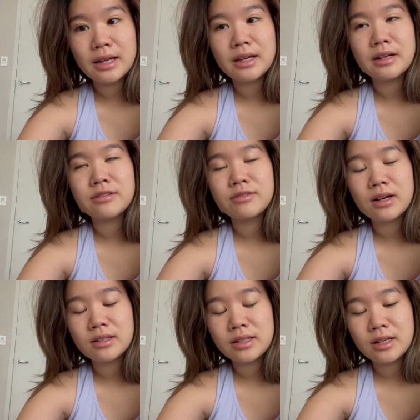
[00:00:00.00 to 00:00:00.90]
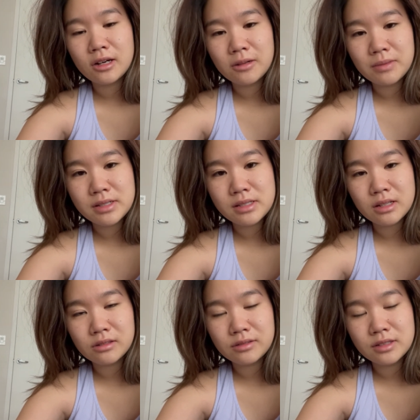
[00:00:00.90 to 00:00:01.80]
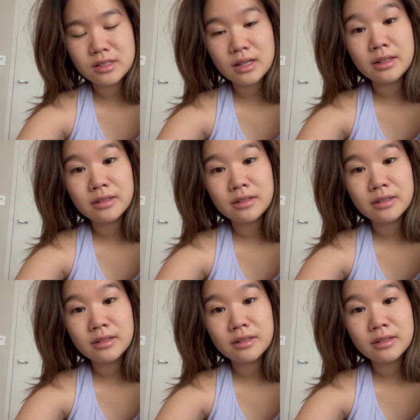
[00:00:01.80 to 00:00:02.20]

and I finally got myself to sign